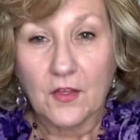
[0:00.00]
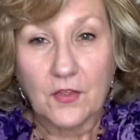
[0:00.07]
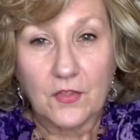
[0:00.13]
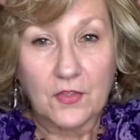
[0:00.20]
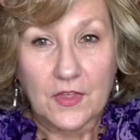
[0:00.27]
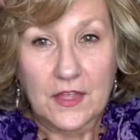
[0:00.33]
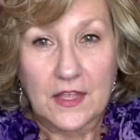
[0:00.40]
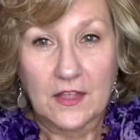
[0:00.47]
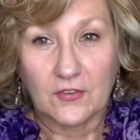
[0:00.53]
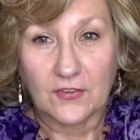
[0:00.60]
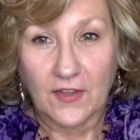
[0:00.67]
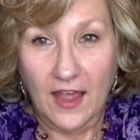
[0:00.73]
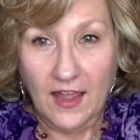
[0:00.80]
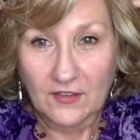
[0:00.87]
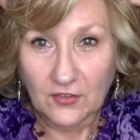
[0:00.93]
The
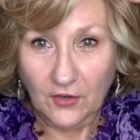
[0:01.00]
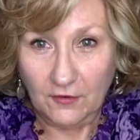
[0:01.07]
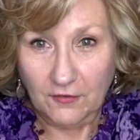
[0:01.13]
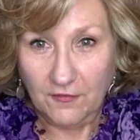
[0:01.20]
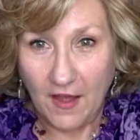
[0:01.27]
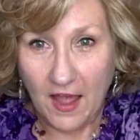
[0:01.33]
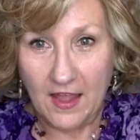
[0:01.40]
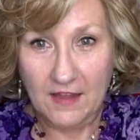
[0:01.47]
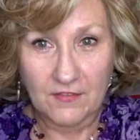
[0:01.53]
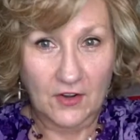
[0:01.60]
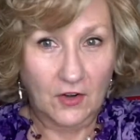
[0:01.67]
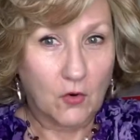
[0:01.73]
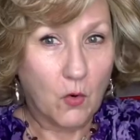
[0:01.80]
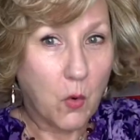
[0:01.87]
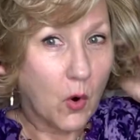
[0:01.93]
sides are
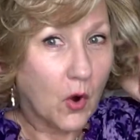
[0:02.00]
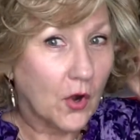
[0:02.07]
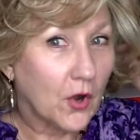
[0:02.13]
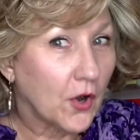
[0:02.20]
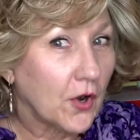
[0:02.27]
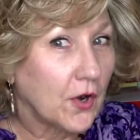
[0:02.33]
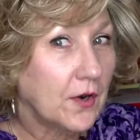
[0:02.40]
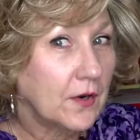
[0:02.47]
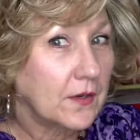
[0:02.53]
5.25.